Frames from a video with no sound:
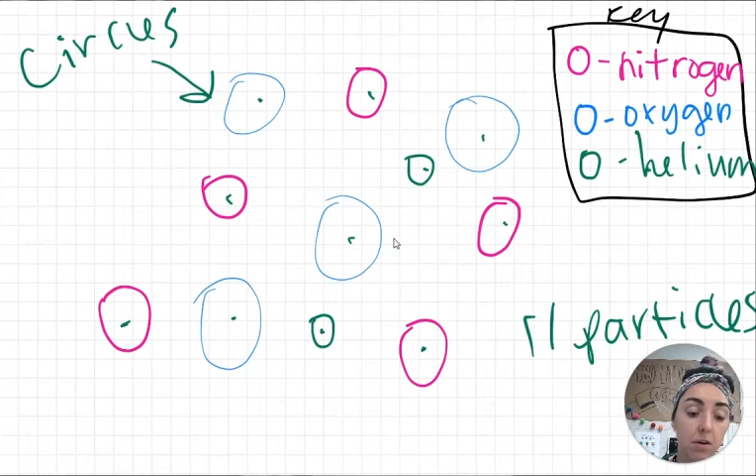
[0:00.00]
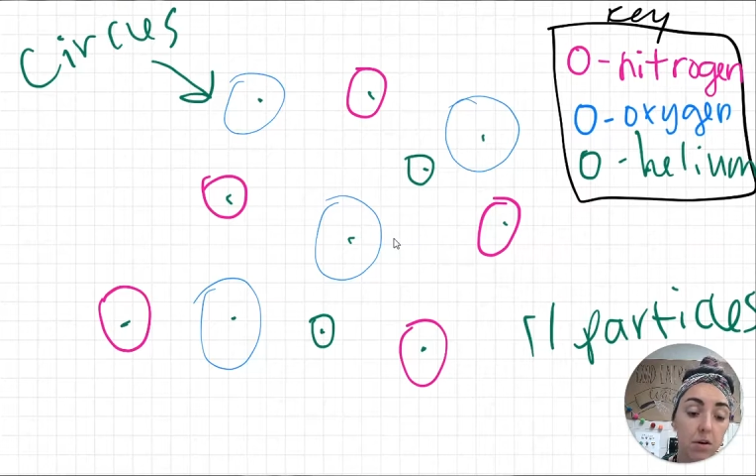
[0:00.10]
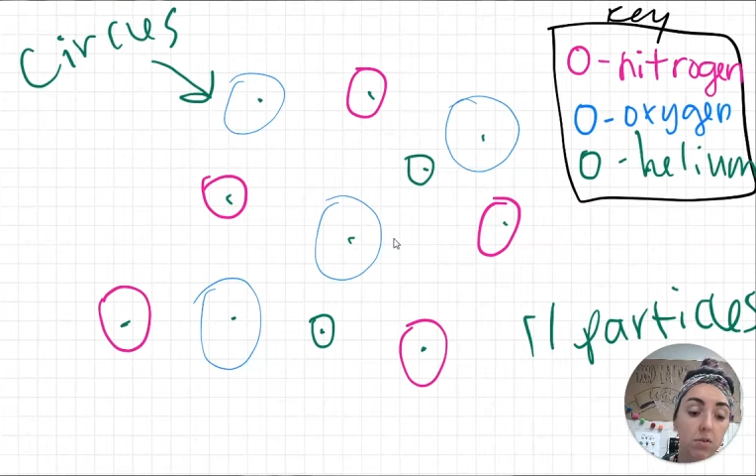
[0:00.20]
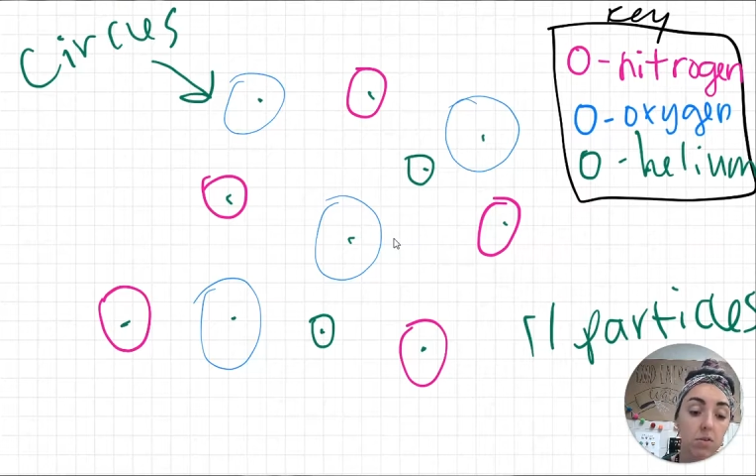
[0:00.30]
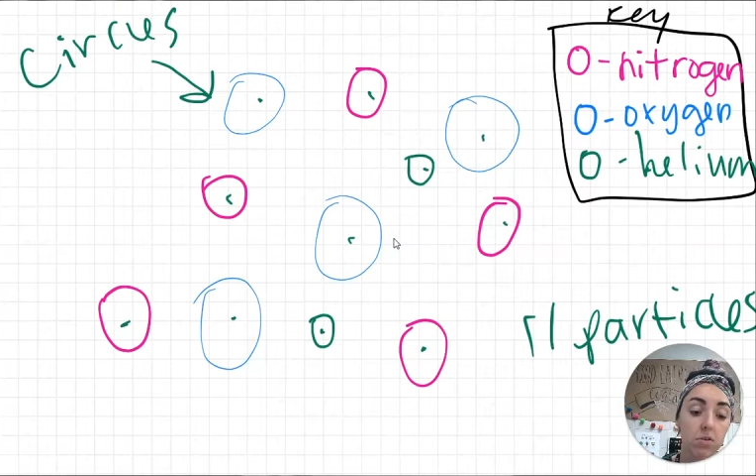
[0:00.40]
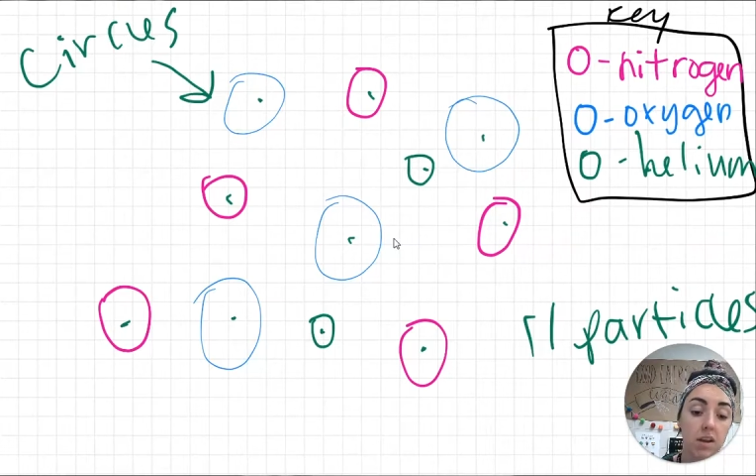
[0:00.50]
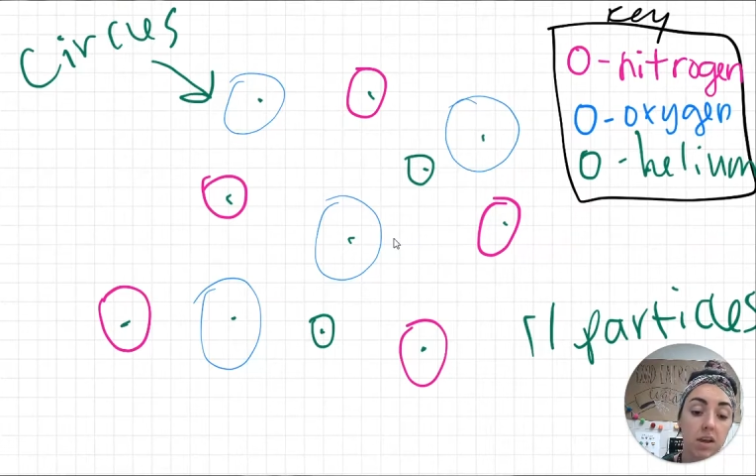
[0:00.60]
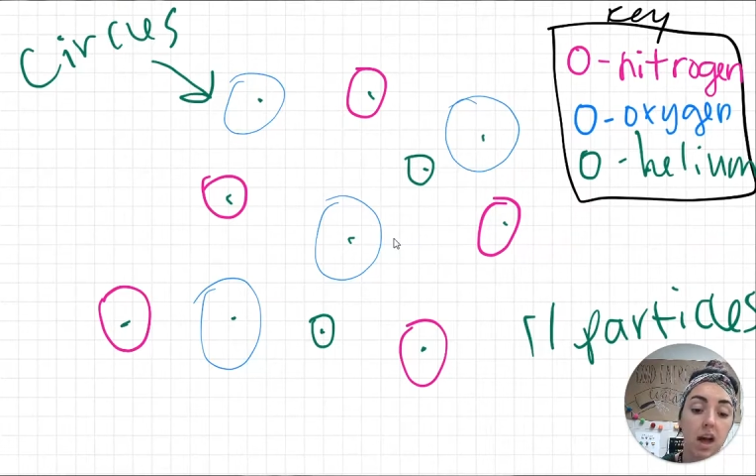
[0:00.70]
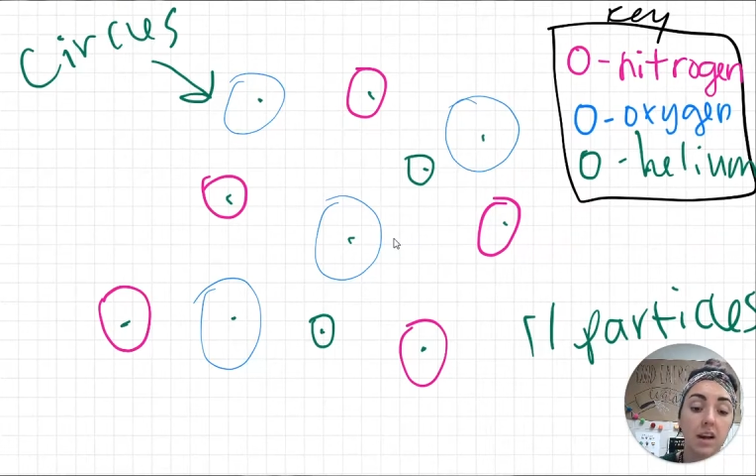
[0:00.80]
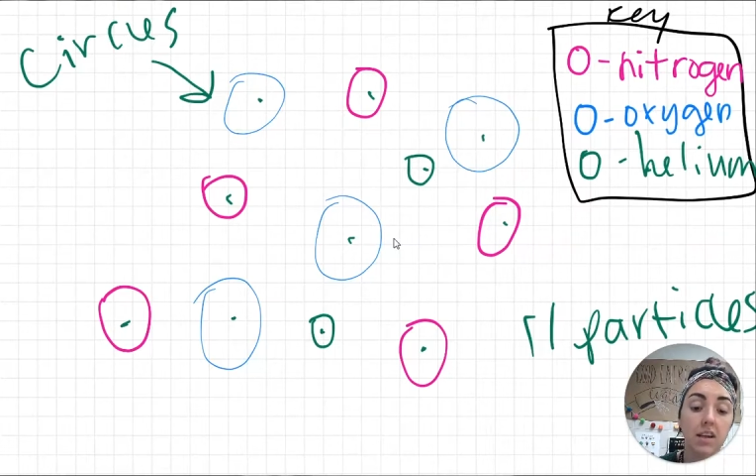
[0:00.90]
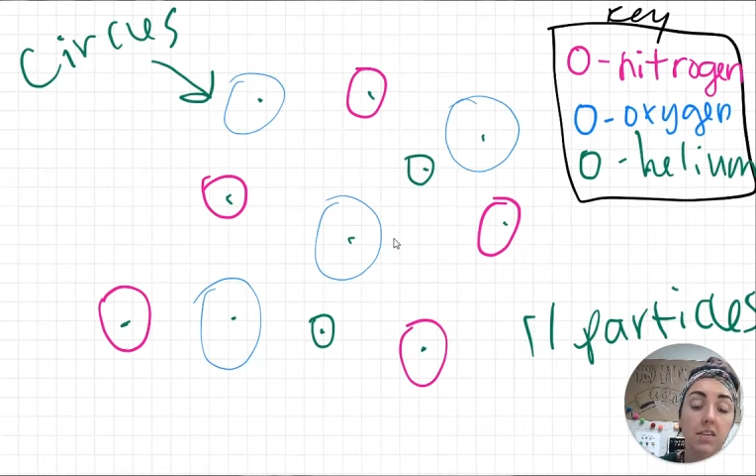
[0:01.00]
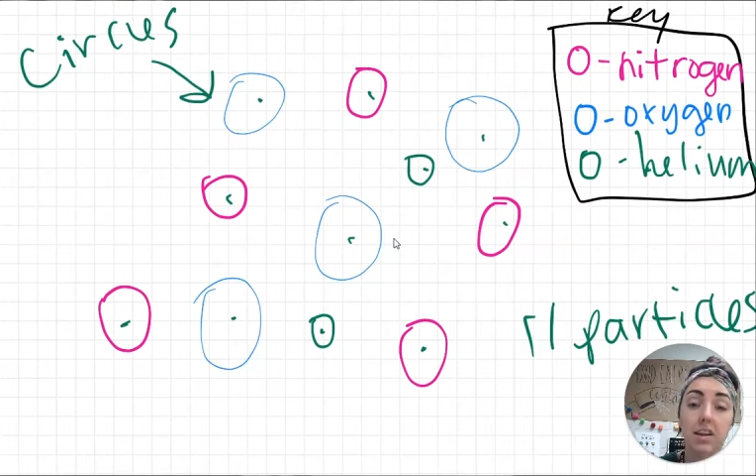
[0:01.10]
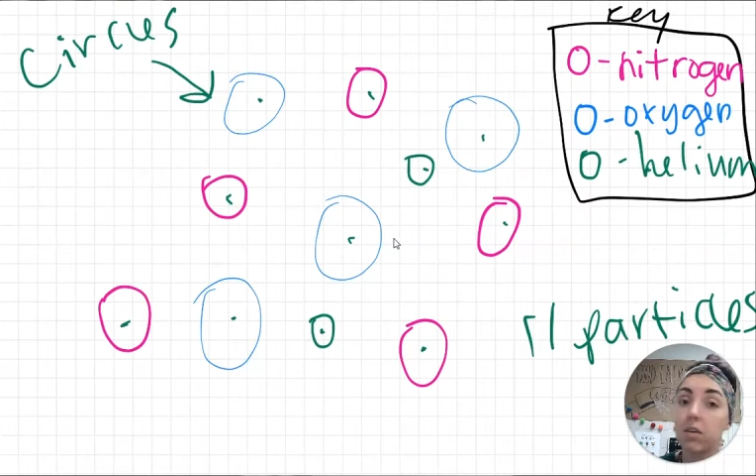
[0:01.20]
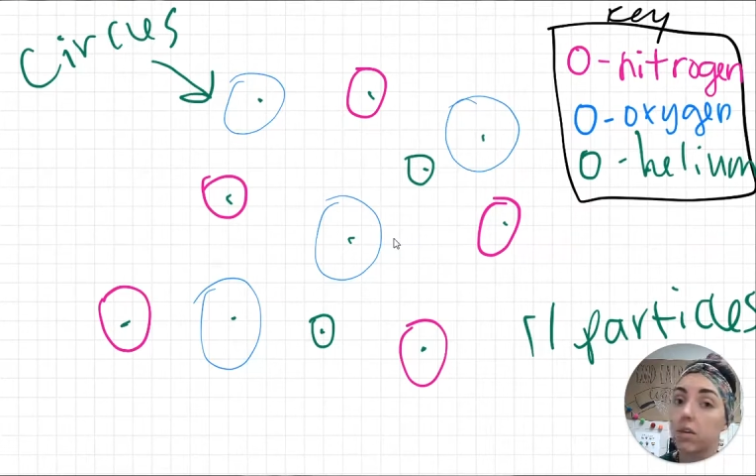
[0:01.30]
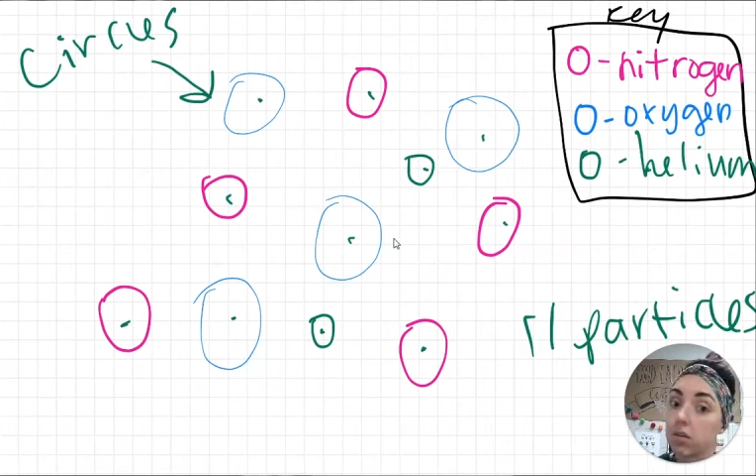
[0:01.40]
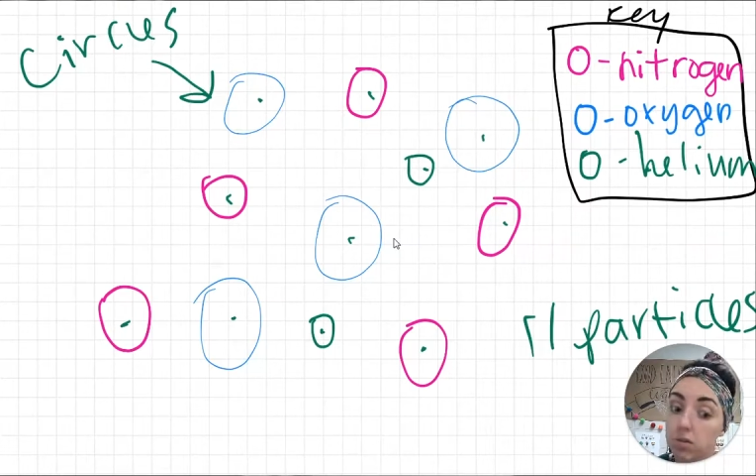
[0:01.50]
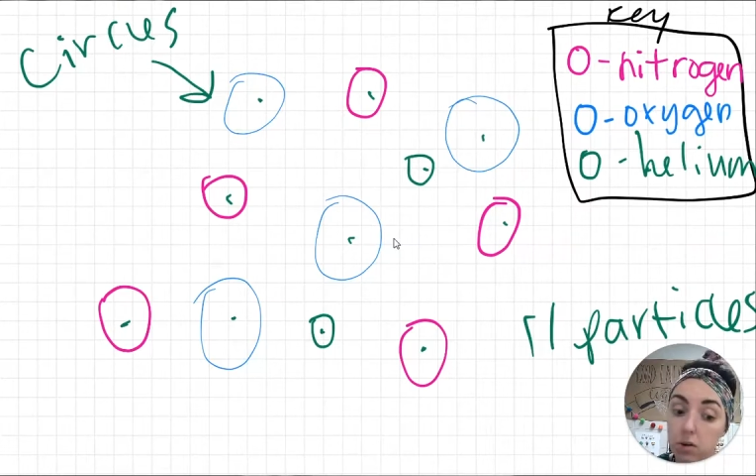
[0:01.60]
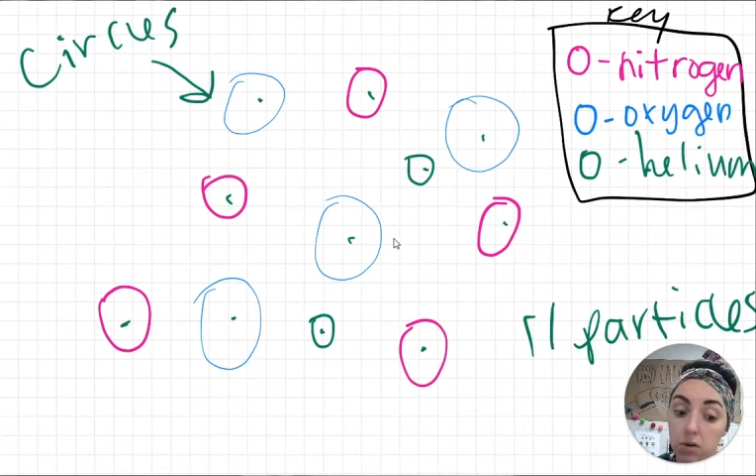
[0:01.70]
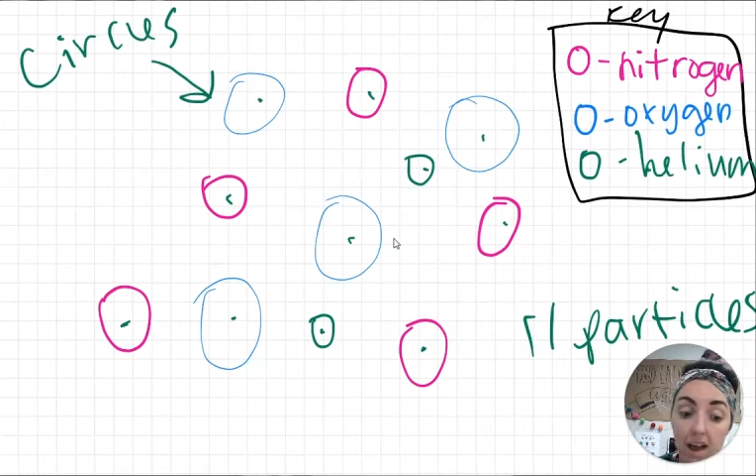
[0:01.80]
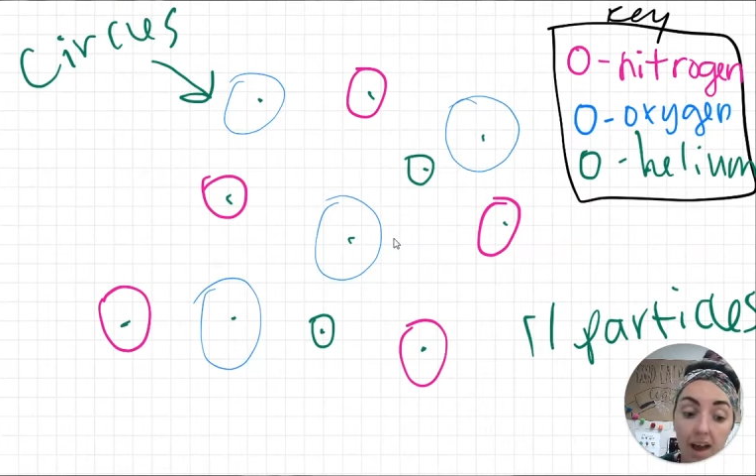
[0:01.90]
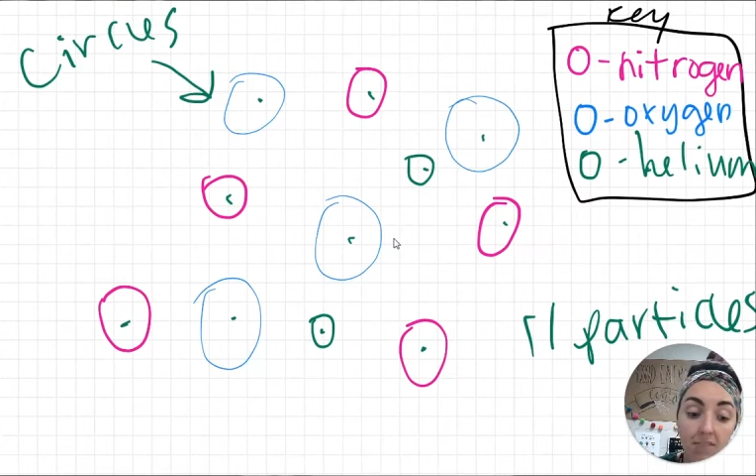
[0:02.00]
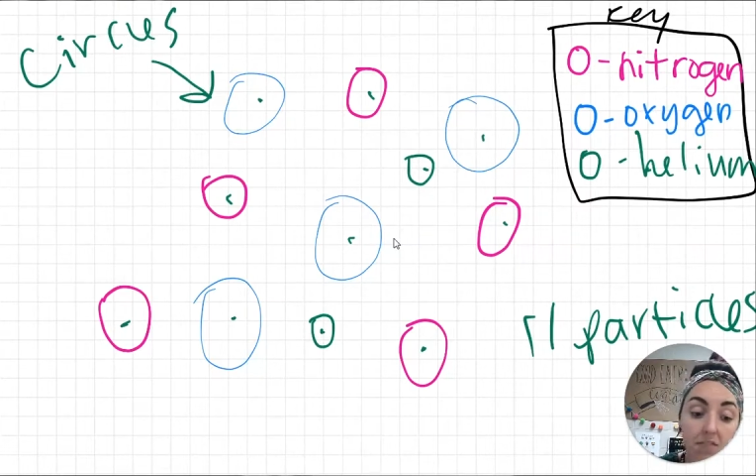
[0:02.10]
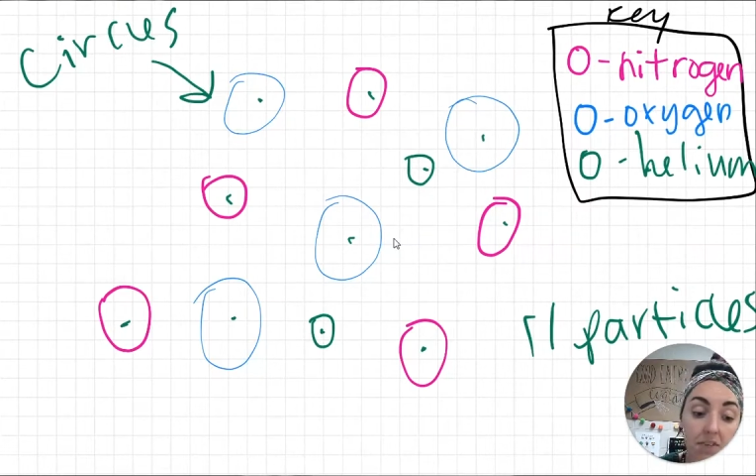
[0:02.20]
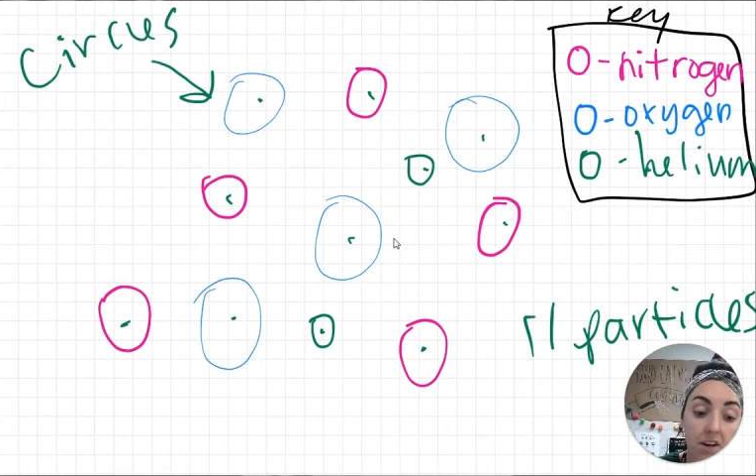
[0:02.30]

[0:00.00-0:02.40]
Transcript: Another thing you could do if you don't have different colors,